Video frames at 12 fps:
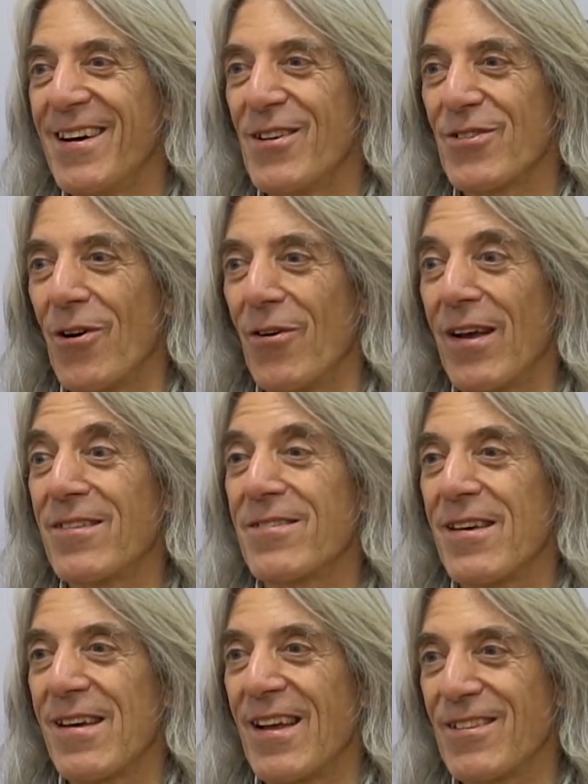So
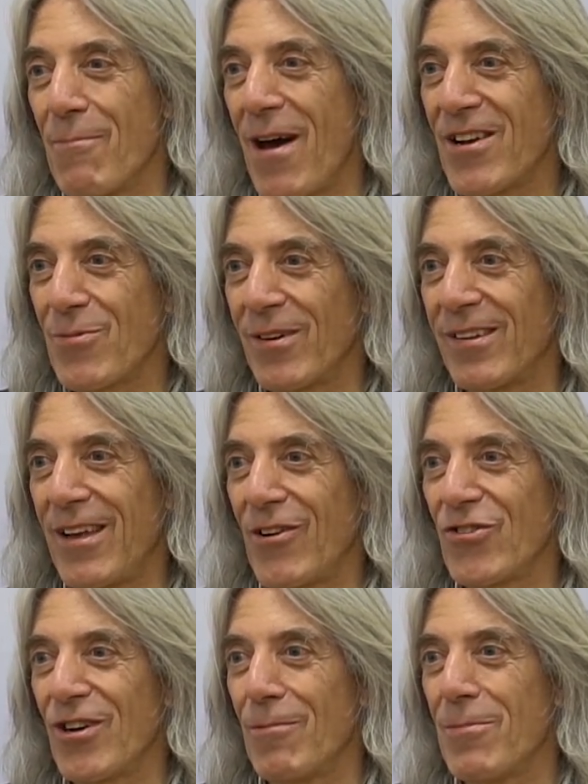it's management and
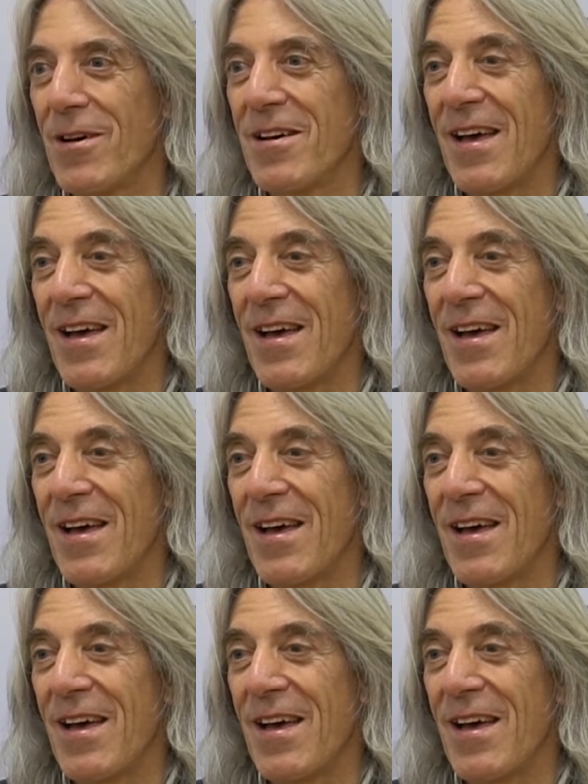leadership.